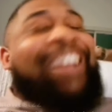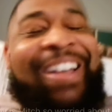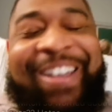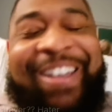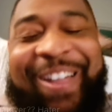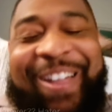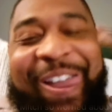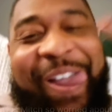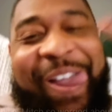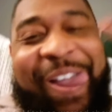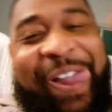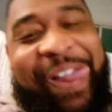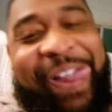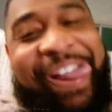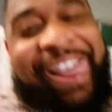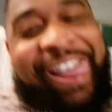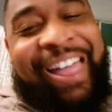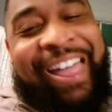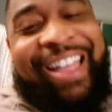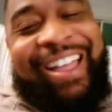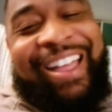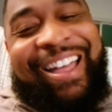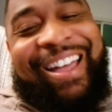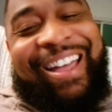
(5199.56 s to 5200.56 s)

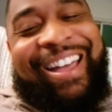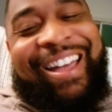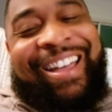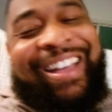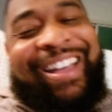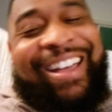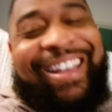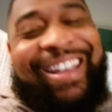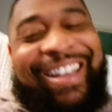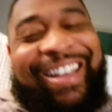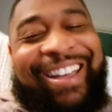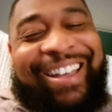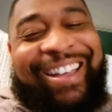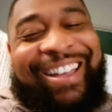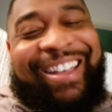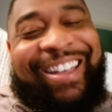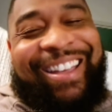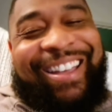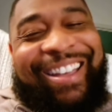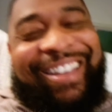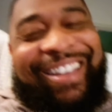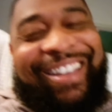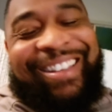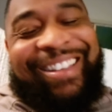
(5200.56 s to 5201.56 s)
You dog
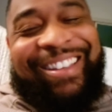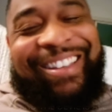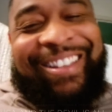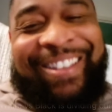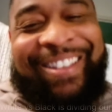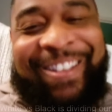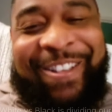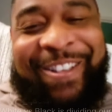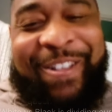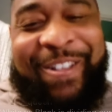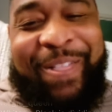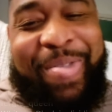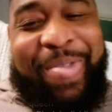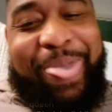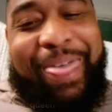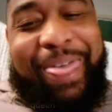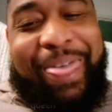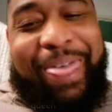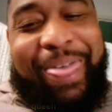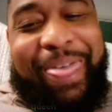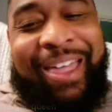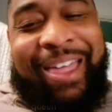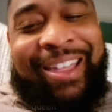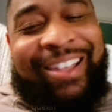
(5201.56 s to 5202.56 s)
whistle a lot,
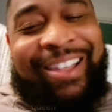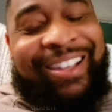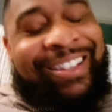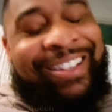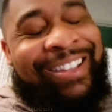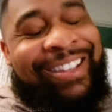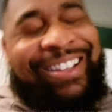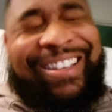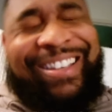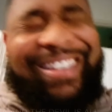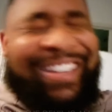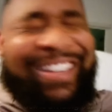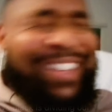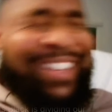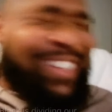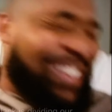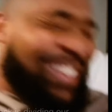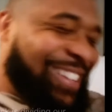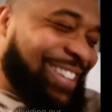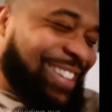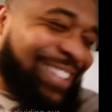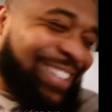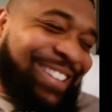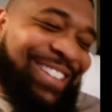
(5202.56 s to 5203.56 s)
and you don't
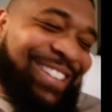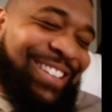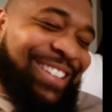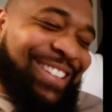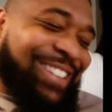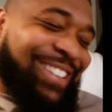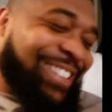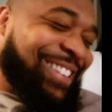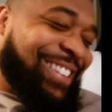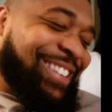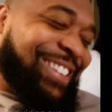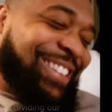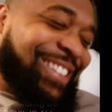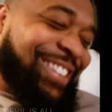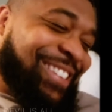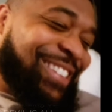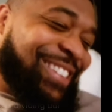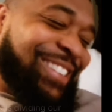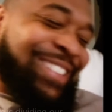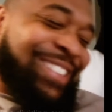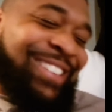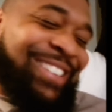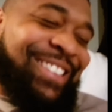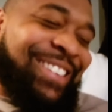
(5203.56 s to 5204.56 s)
add full
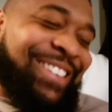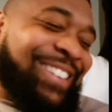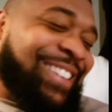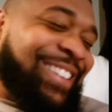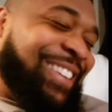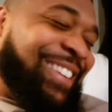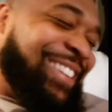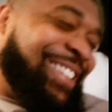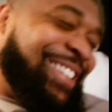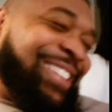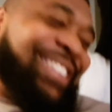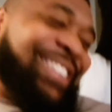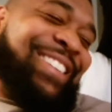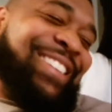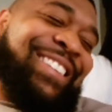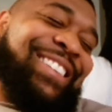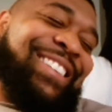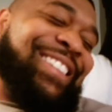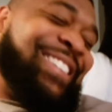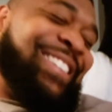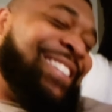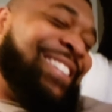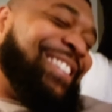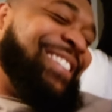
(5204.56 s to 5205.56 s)
context. So
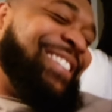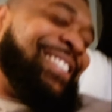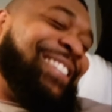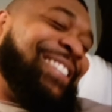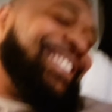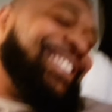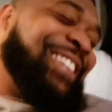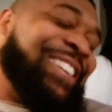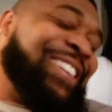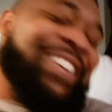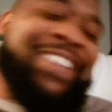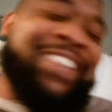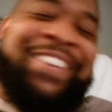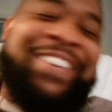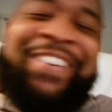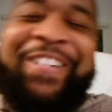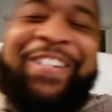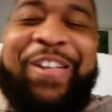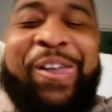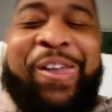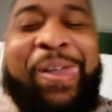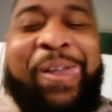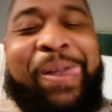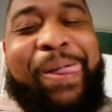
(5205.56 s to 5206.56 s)
again, if you want to
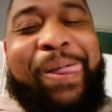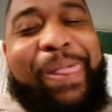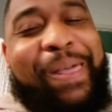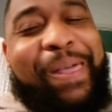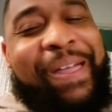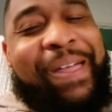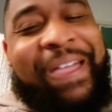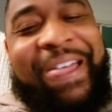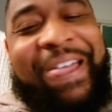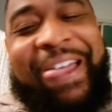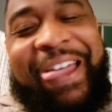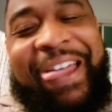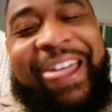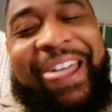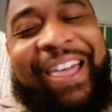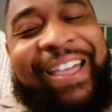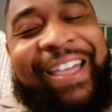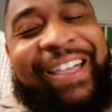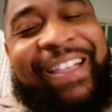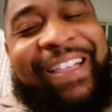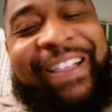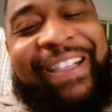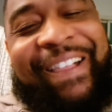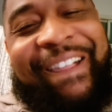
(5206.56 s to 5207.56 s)
have part 2 again,
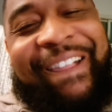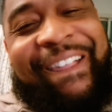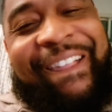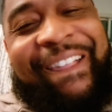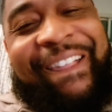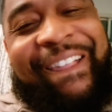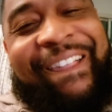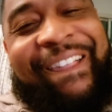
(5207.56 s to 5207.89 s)
we can.